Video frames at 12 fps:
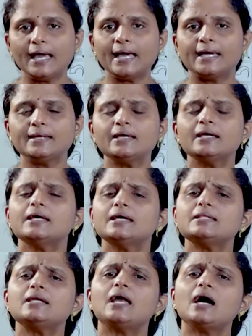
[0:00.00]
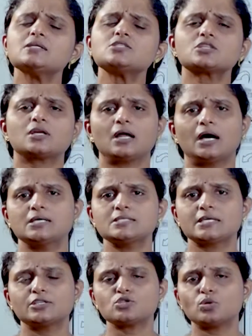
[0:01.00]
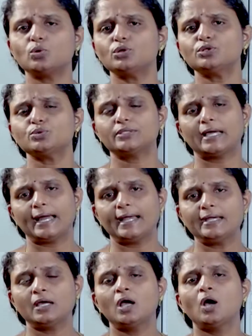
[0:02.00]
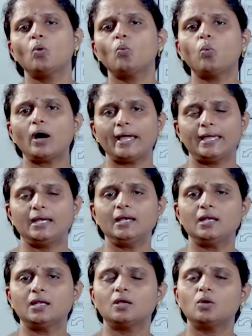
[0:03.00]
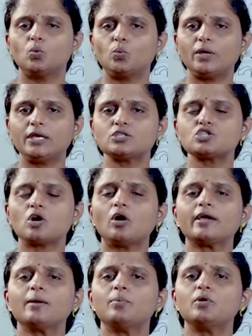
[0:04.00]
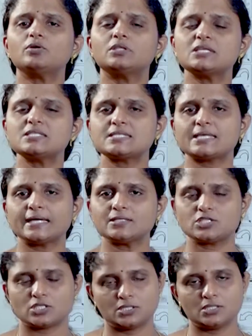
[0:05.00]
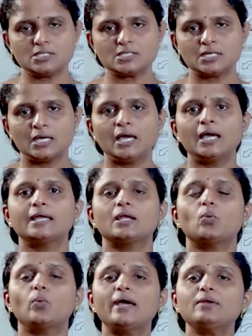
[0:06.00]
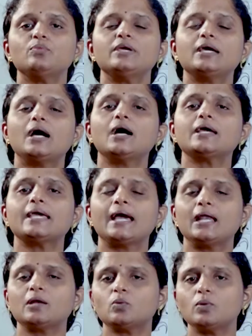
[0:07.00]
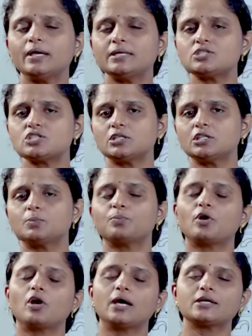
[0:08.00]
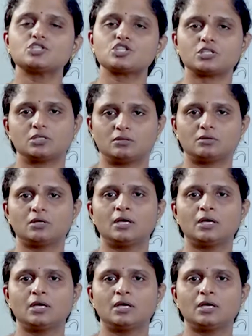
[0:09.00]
And in the last class, I told you that while we talk about the sectors, now when we are calculating the production